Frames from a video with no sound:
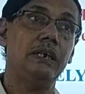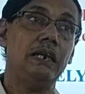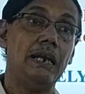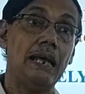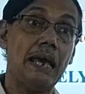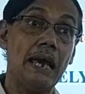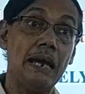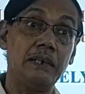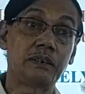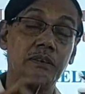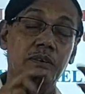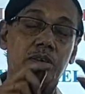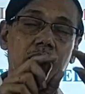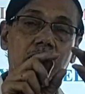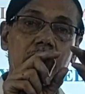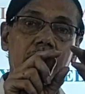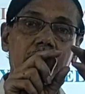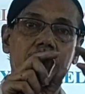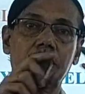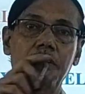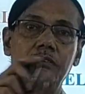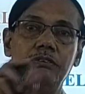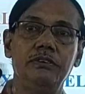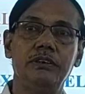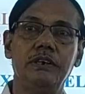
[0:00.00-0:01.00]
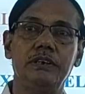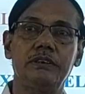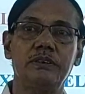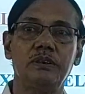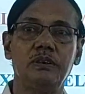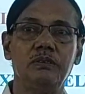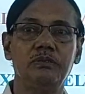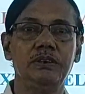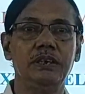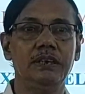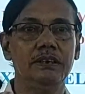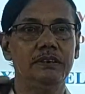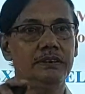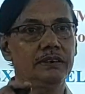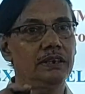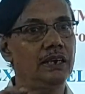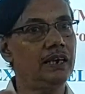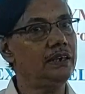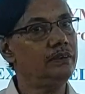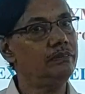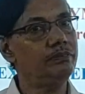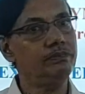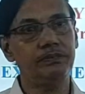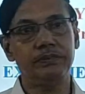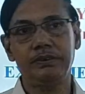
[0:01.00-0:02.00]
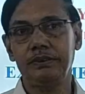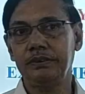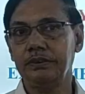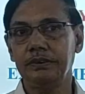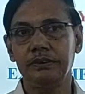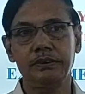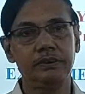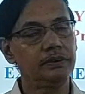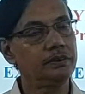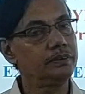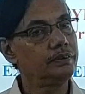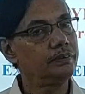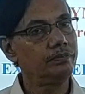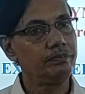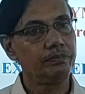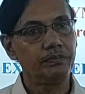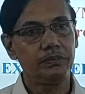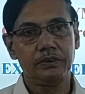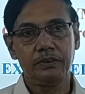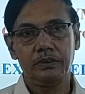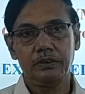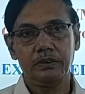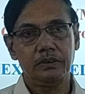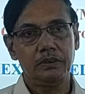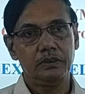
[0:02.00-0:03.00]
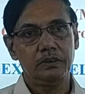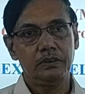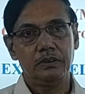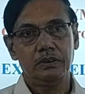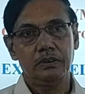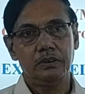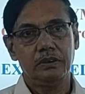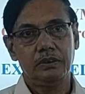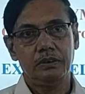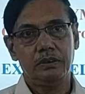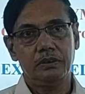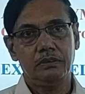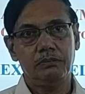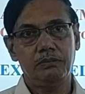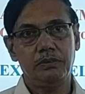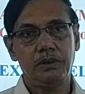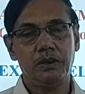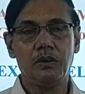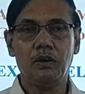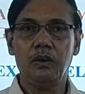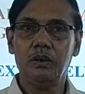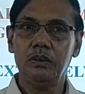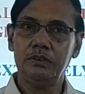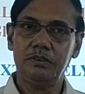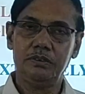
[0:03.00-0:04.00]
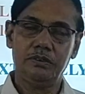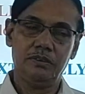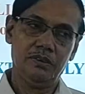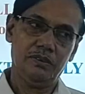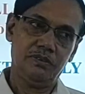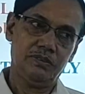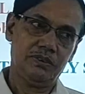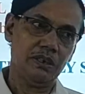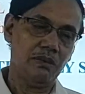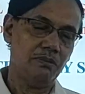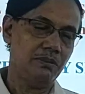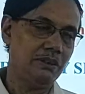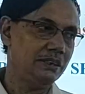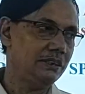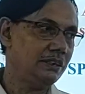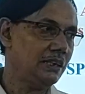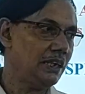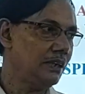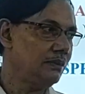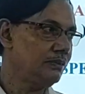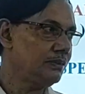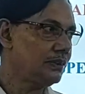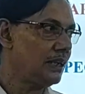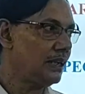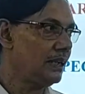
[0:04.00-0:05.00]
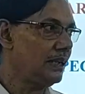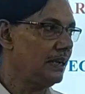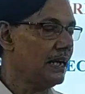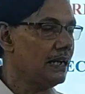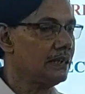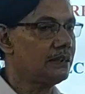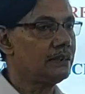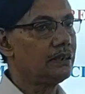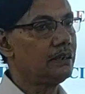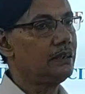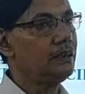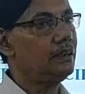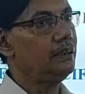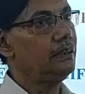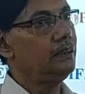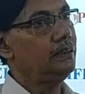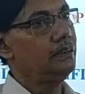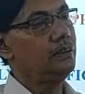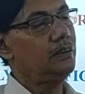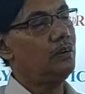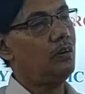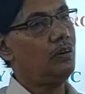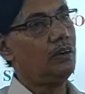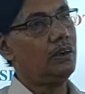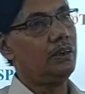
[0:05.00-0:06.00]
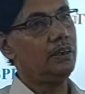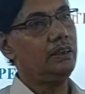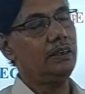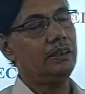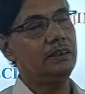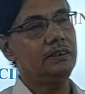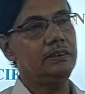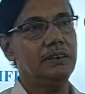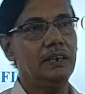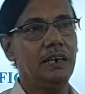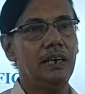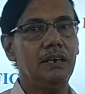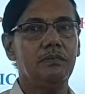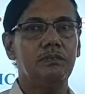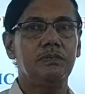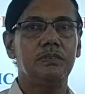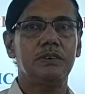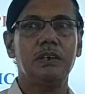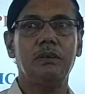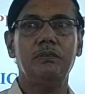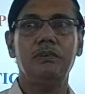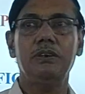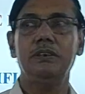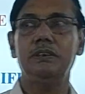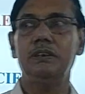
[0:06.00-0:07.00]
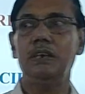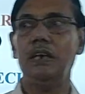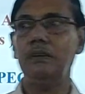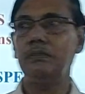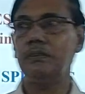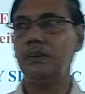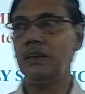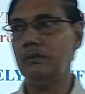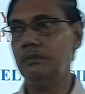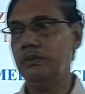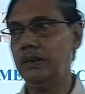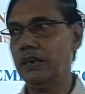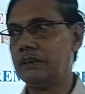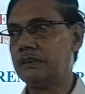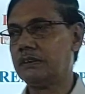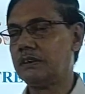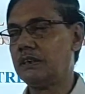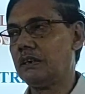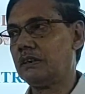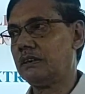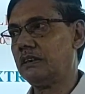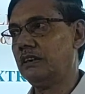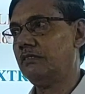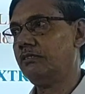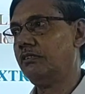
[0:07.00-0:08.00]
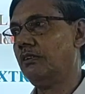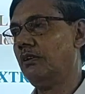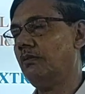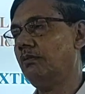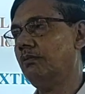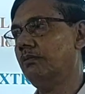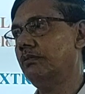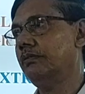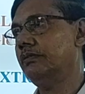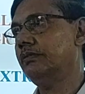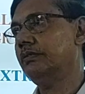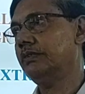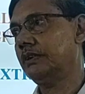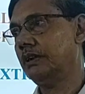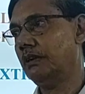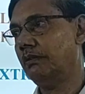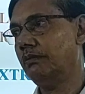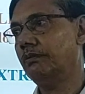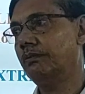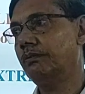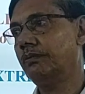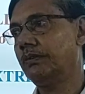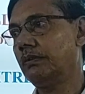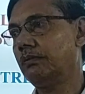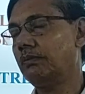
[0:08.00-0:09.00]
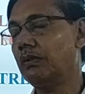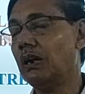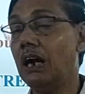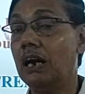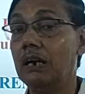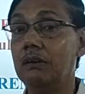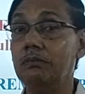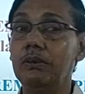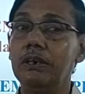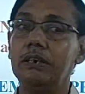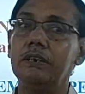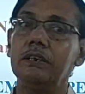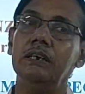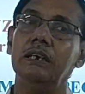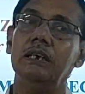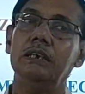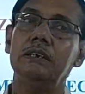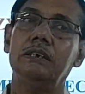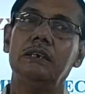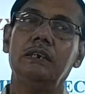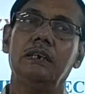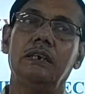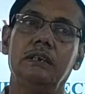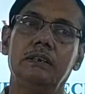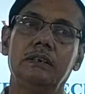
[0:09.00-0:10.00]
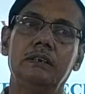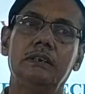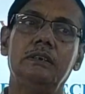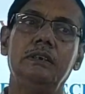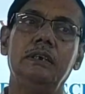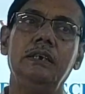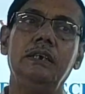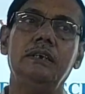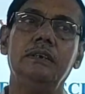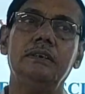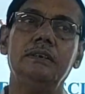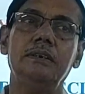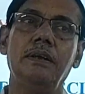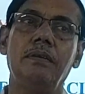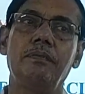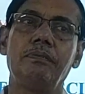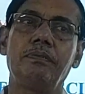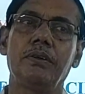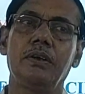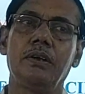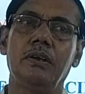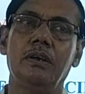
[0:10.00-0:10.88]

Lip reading: tell exact definition of the enzymes, because some enzymes are natural occurring enzymes, some enzymes can be extracted from some plant materials and other things.